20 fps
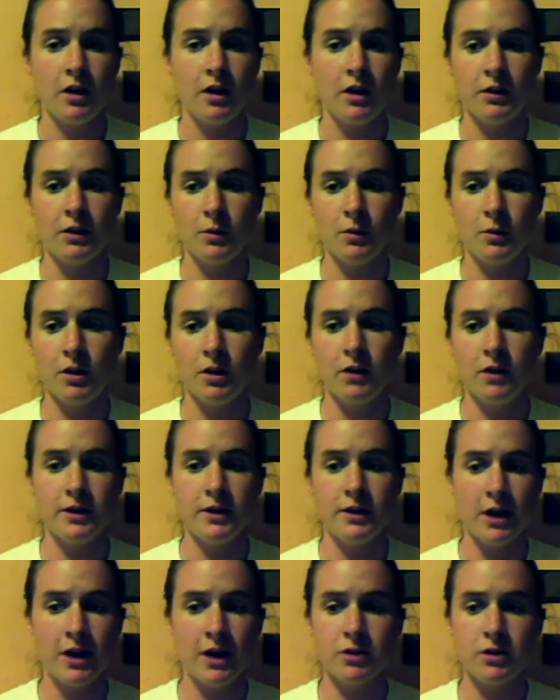another one called the
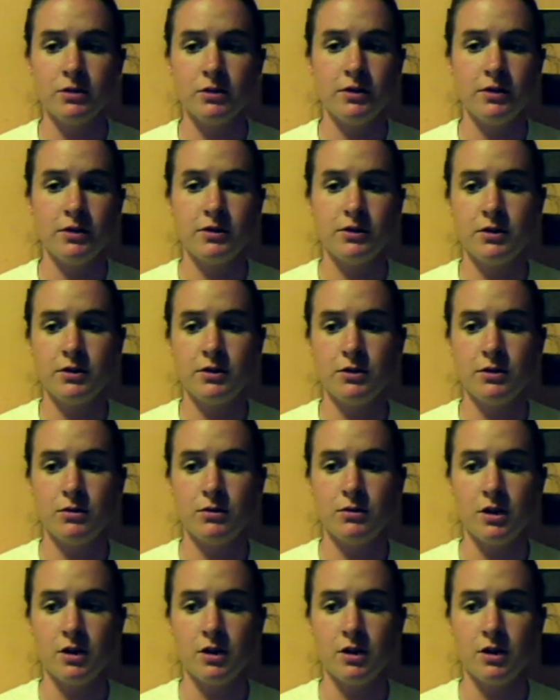National Institute